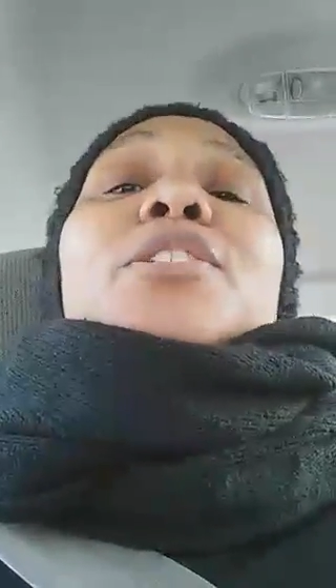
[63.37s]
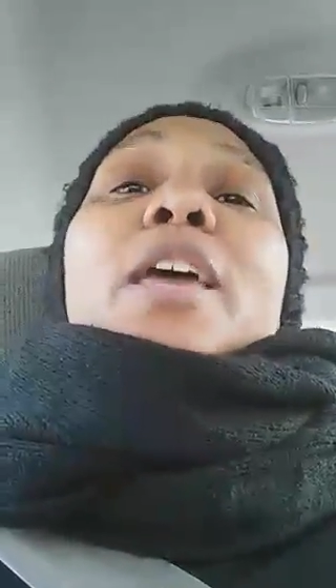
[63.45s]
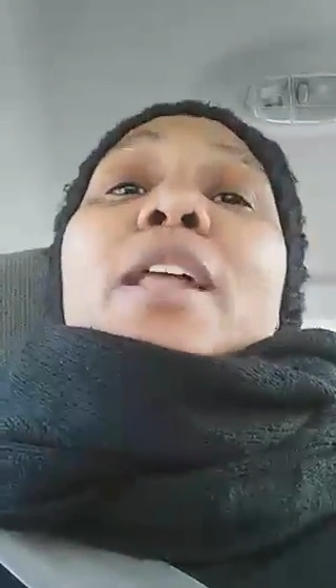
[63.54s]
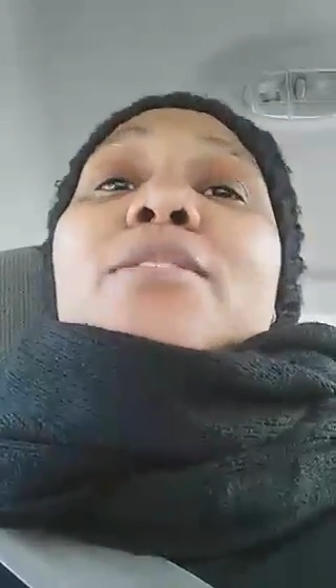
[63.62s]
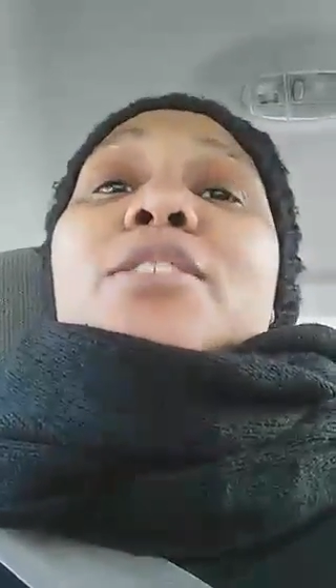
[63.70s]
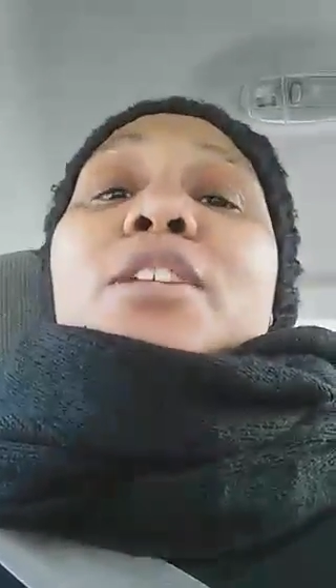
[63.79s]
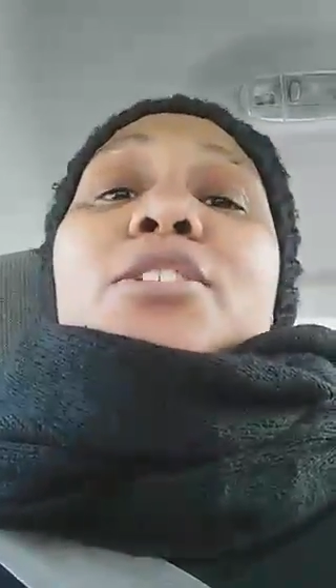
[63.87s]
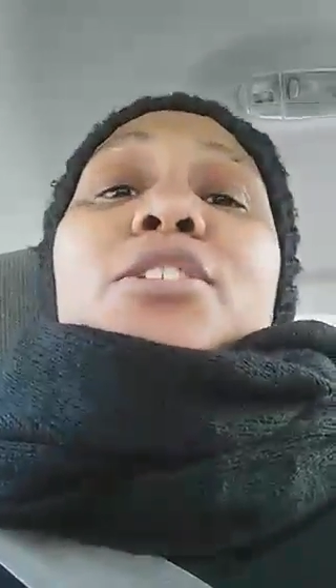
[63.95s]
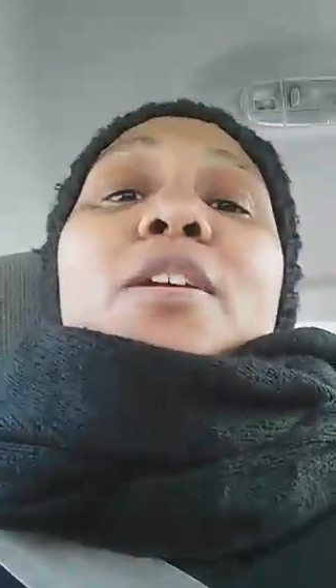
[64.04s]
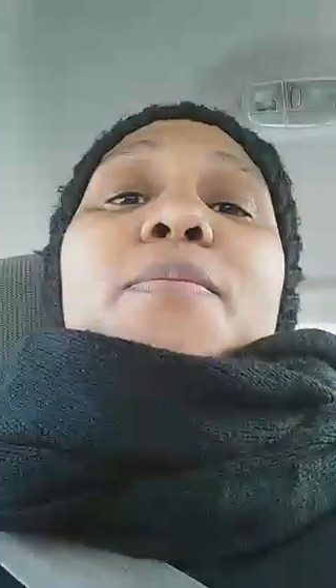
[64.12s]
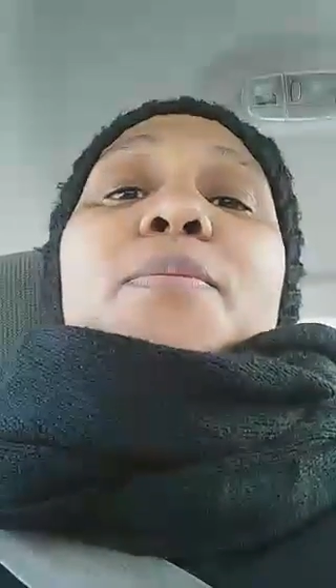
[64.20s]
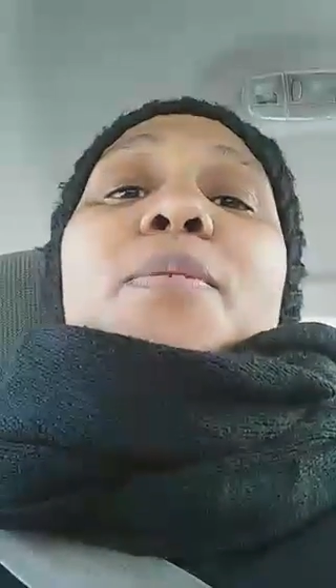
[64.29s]
shout out to each
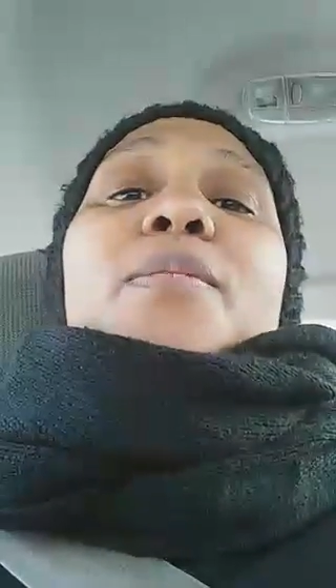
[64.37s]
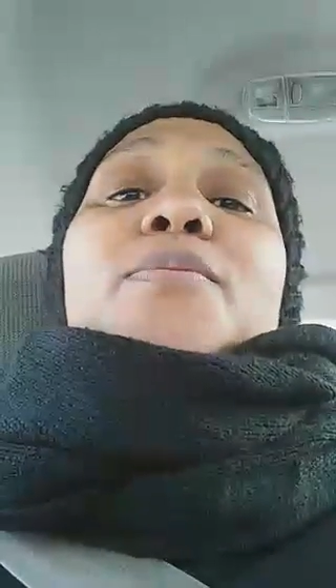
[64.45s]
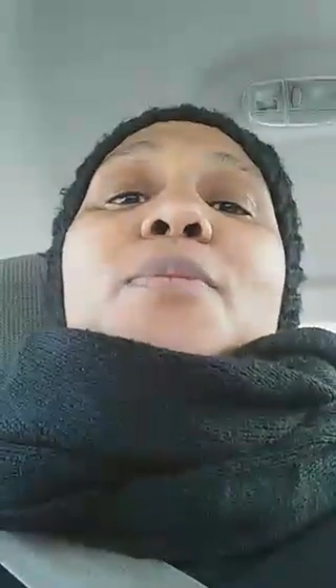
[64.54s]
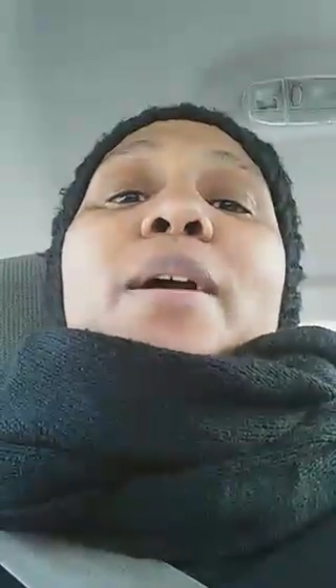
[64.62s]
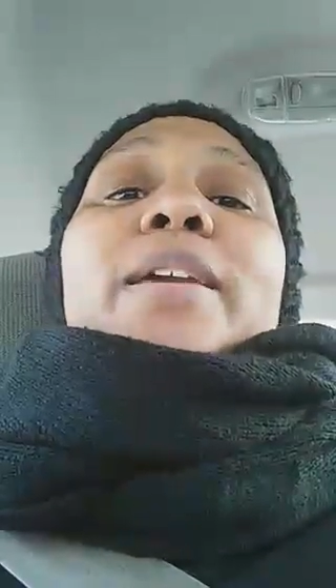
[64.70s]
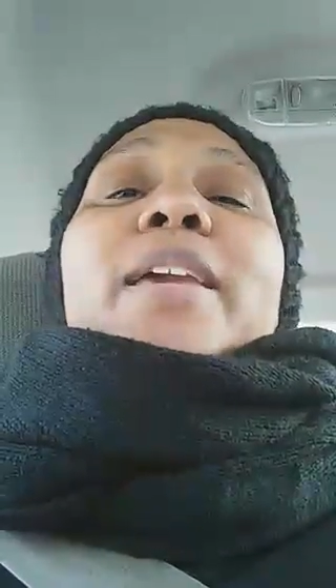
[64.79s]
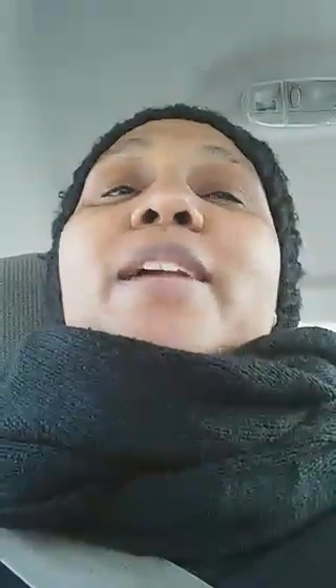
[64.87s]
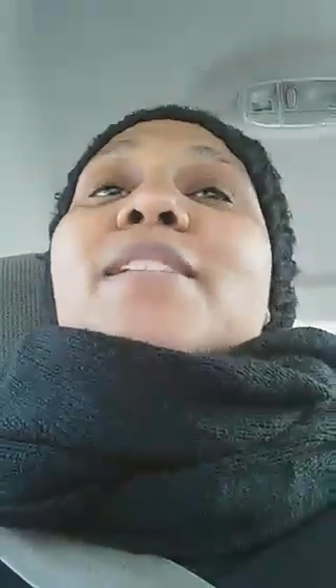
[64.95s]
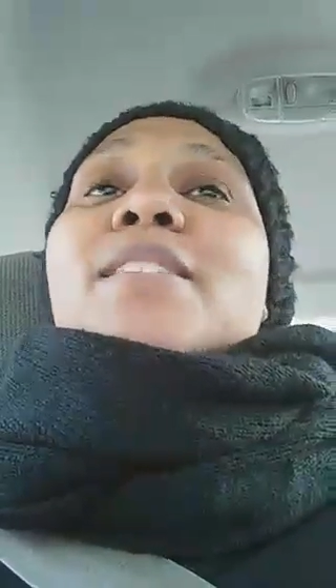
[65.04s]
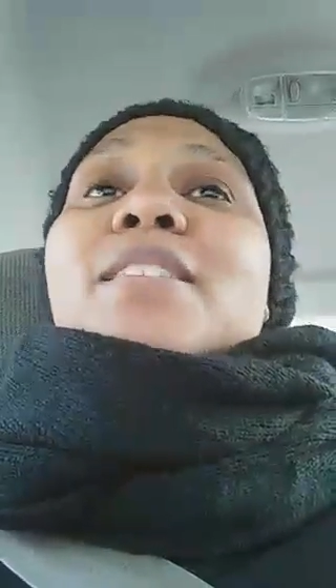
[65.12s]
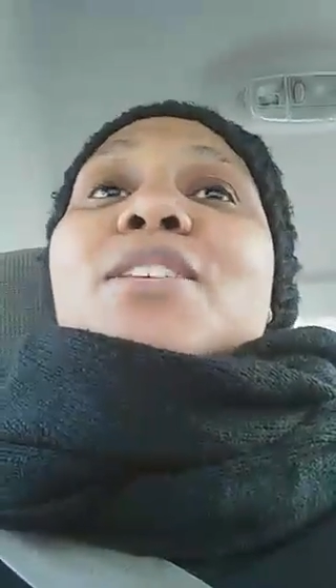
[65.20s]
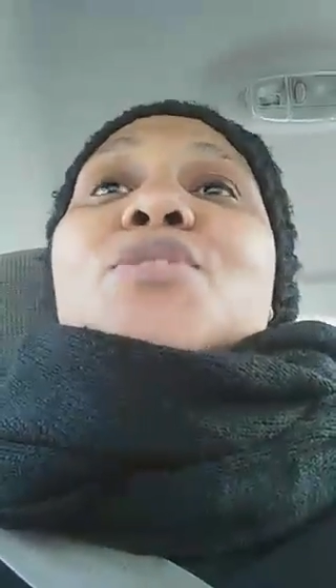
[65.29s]
and every one of you. I
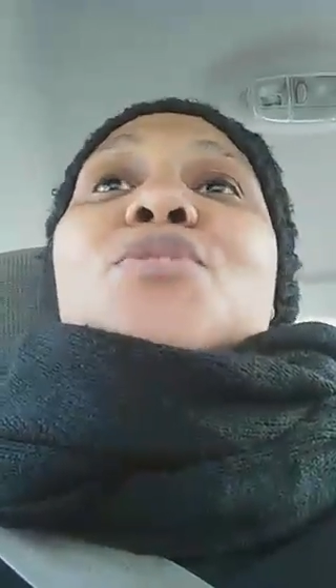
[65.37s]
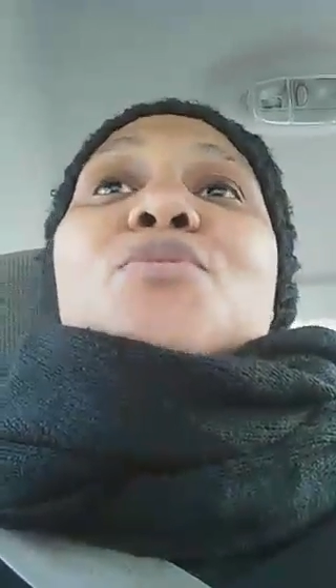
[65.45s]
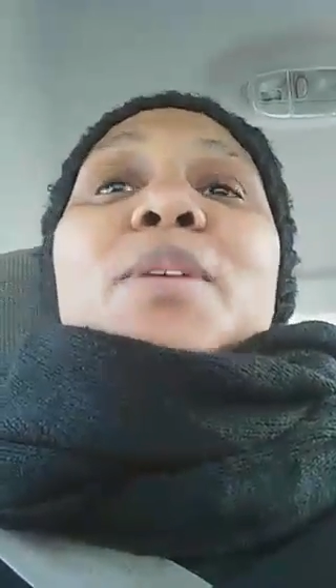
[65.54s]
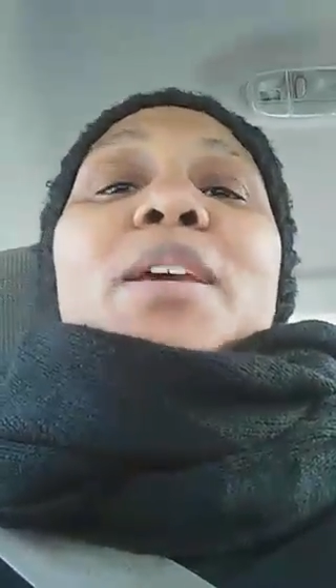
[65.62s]
can't see you